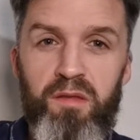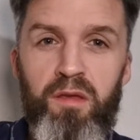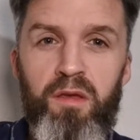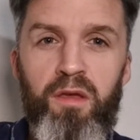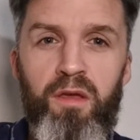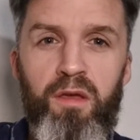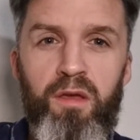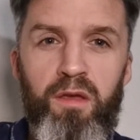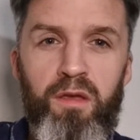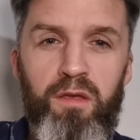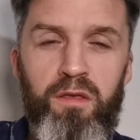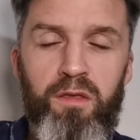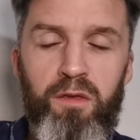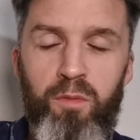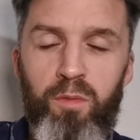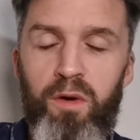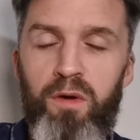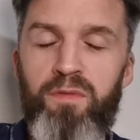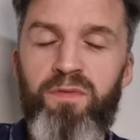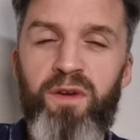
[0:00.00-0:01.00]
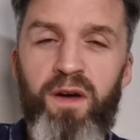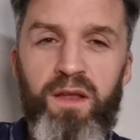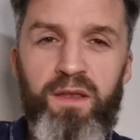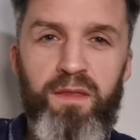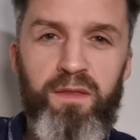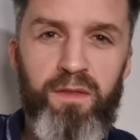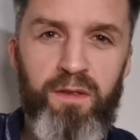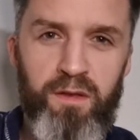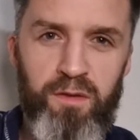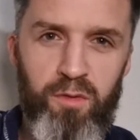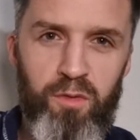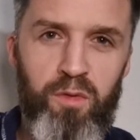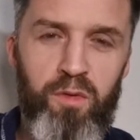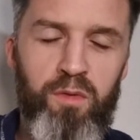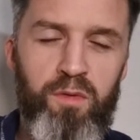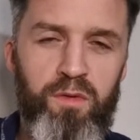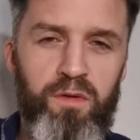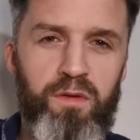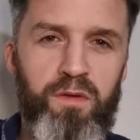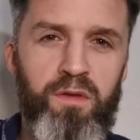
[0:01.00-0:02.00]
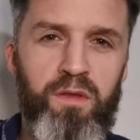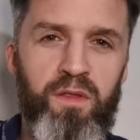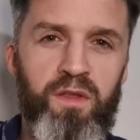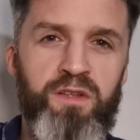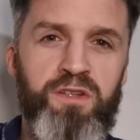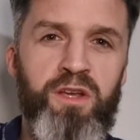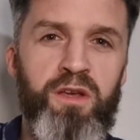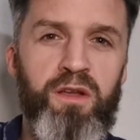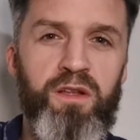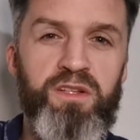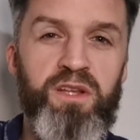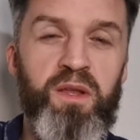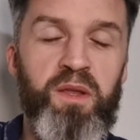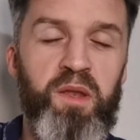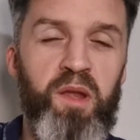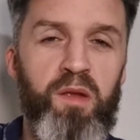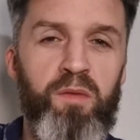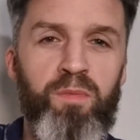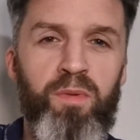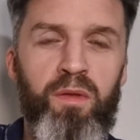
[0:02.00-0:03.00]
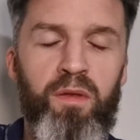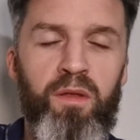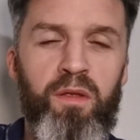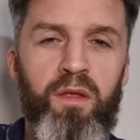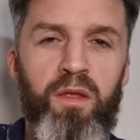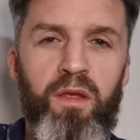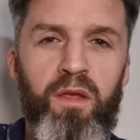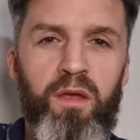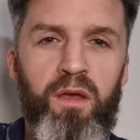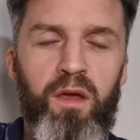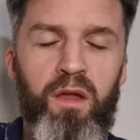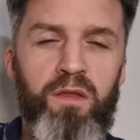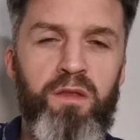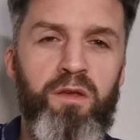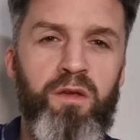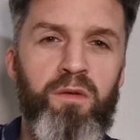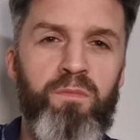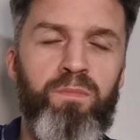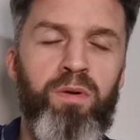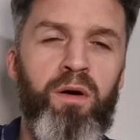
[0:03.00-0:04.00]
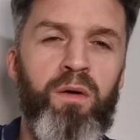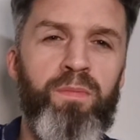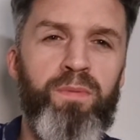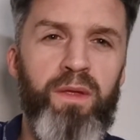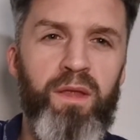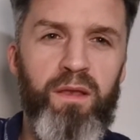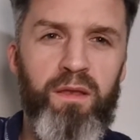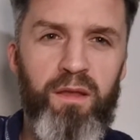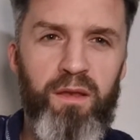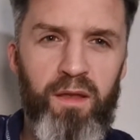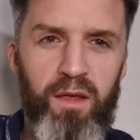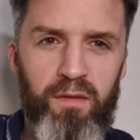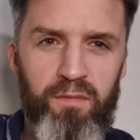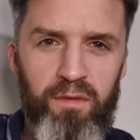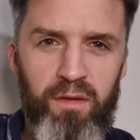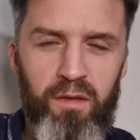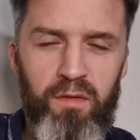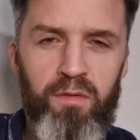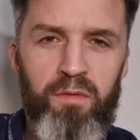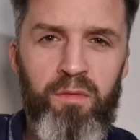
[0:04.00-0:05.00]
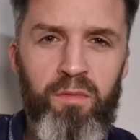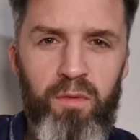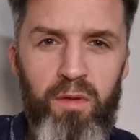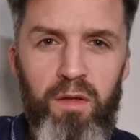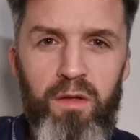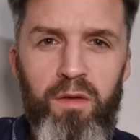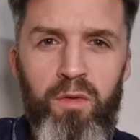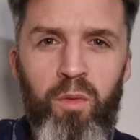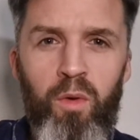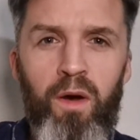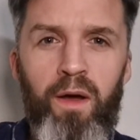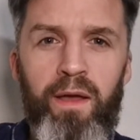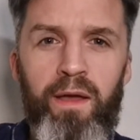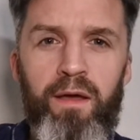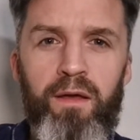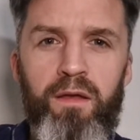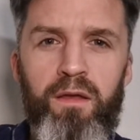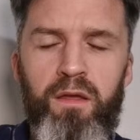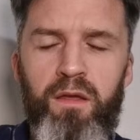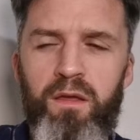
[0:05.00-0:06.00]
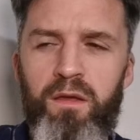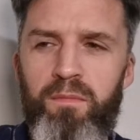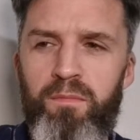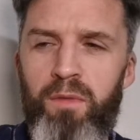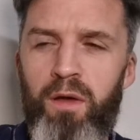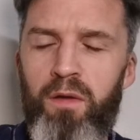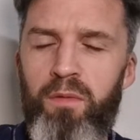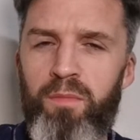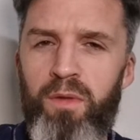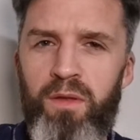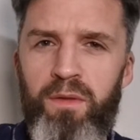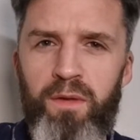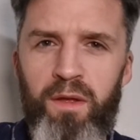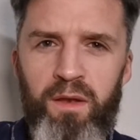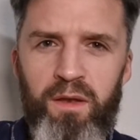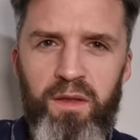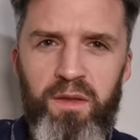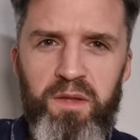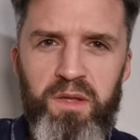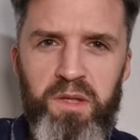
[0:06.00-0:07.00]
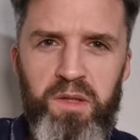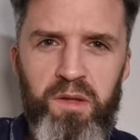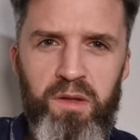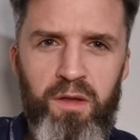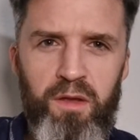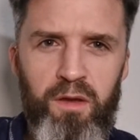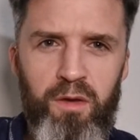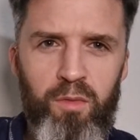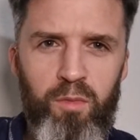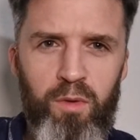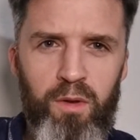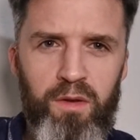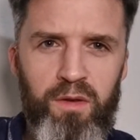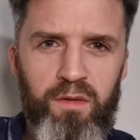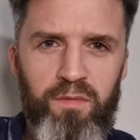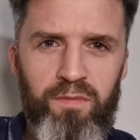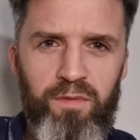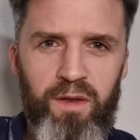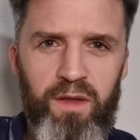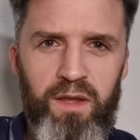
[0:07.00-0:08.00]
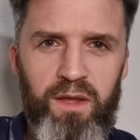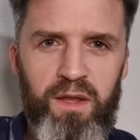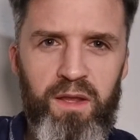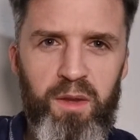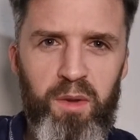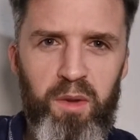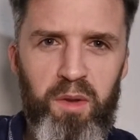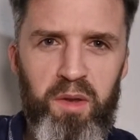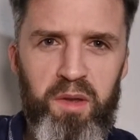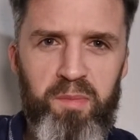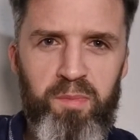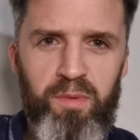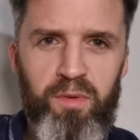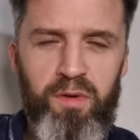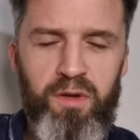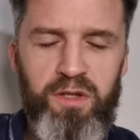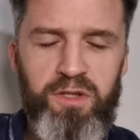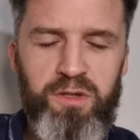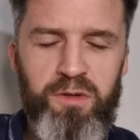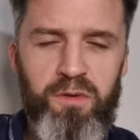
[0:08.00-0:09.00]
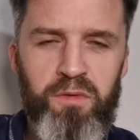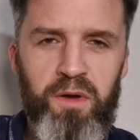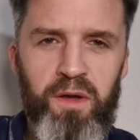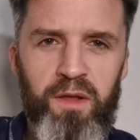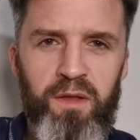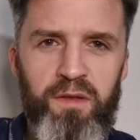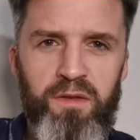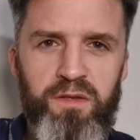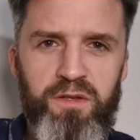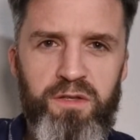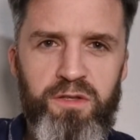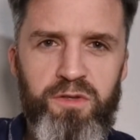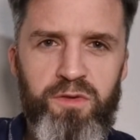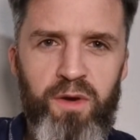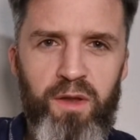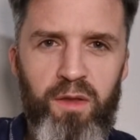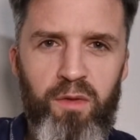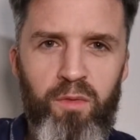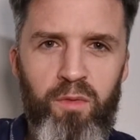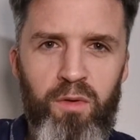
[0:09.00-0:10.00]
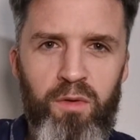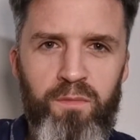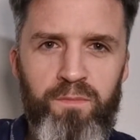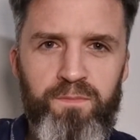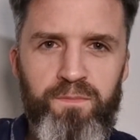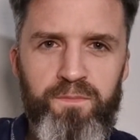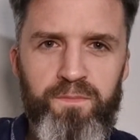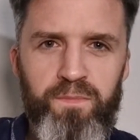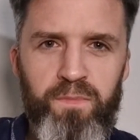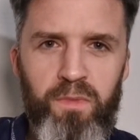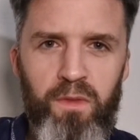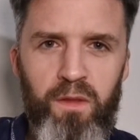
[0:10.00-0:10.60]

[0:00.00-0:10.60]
and you will find that the door to the church is open, and you can pop in and have a little quiet moment, and it's wonderfully spiritual and tranquil.